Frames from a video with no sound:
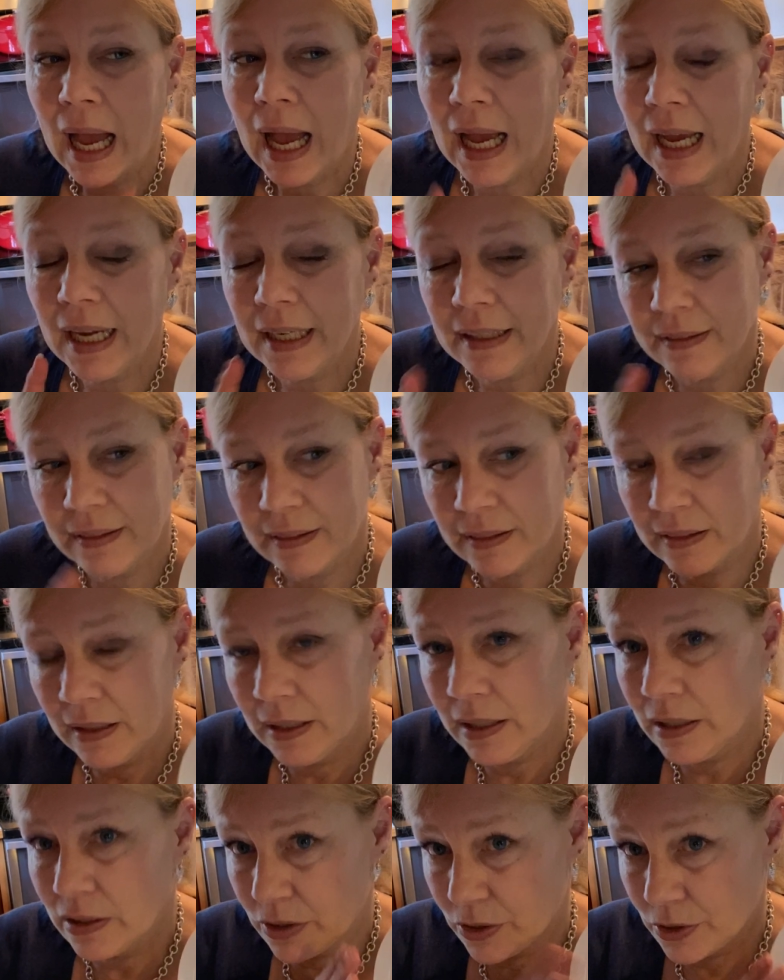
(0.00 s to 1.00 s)
I
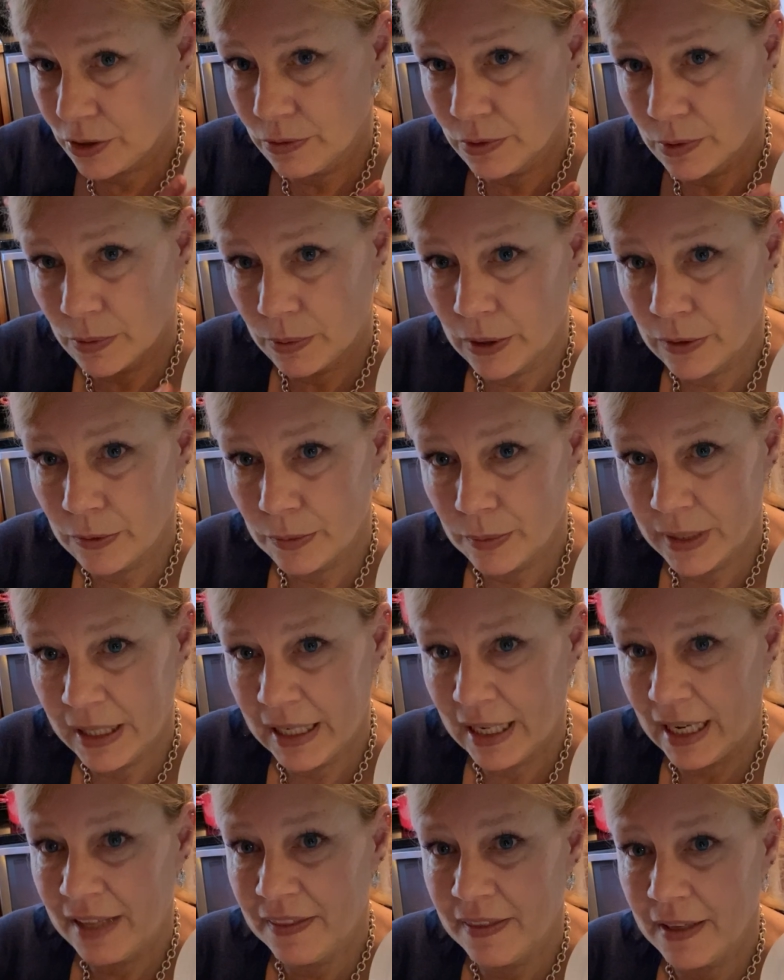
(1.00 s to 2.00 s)
think, don't quote
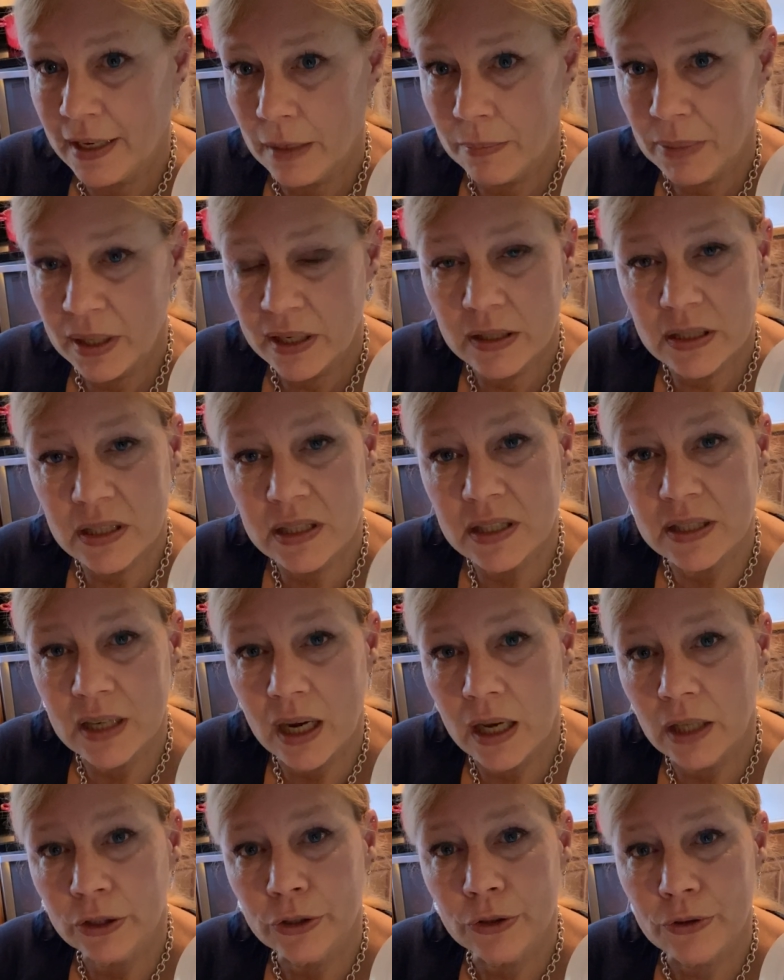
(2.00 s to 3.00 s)
me, I think I paid
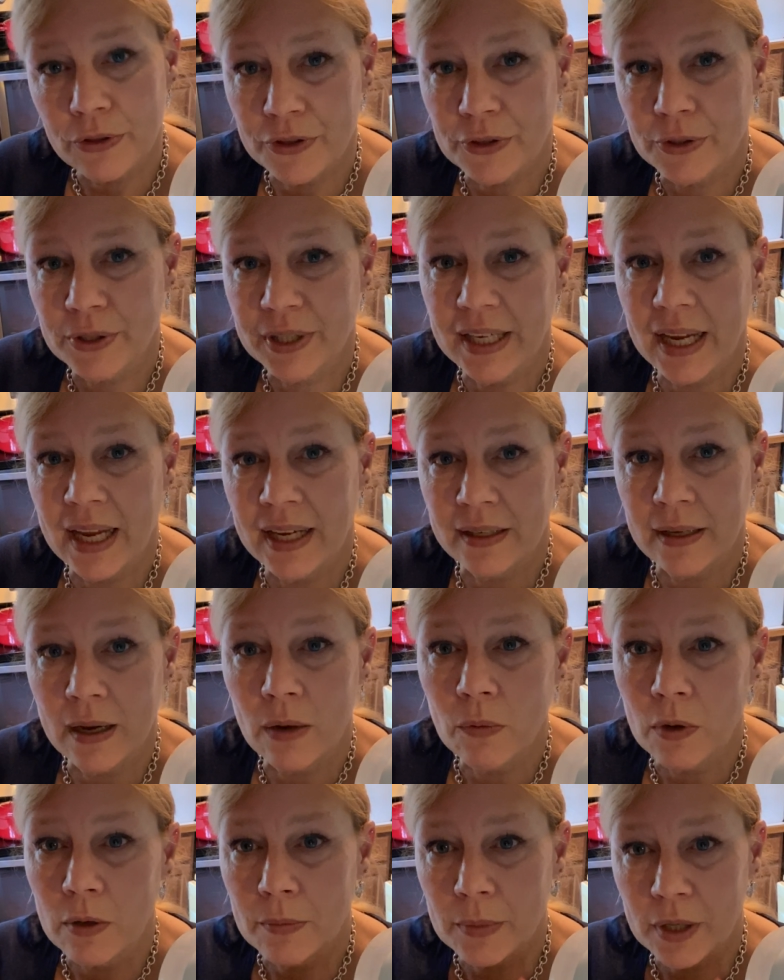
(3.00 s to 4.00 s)
$1.38
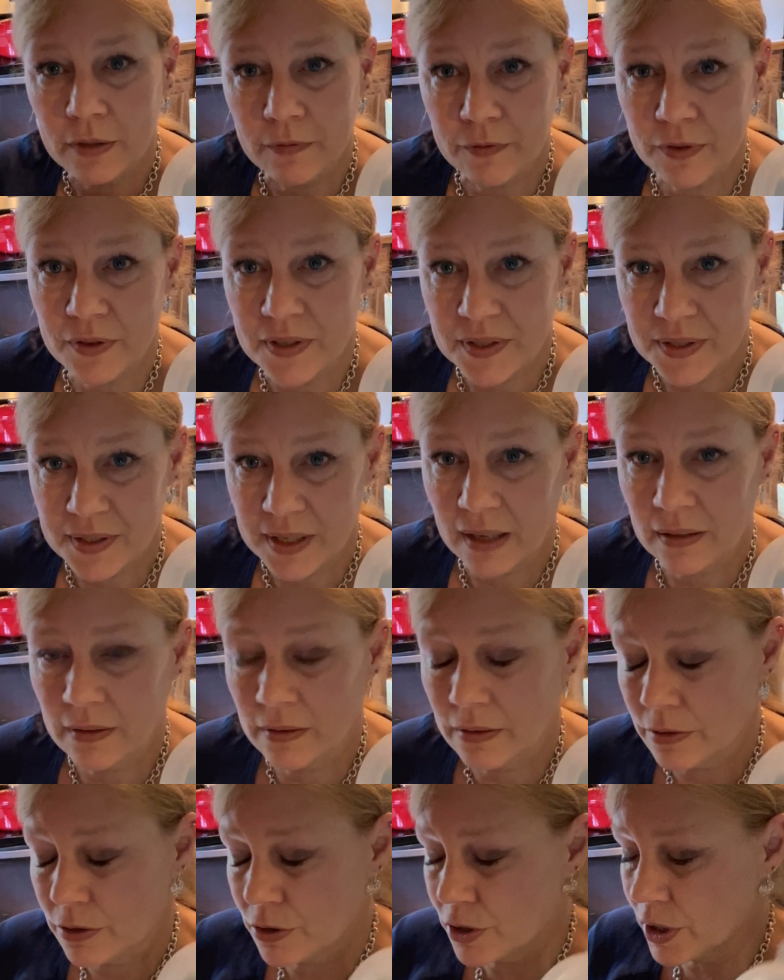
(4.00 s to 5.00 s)
at Walmart for this
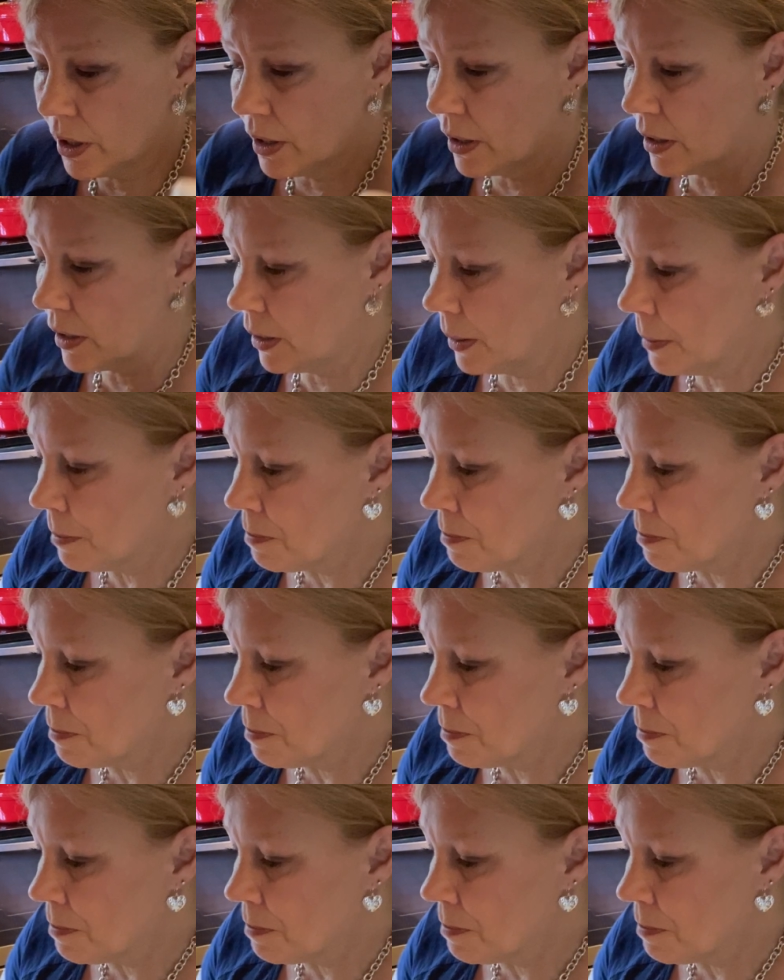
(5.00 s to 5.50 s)
gallon jug.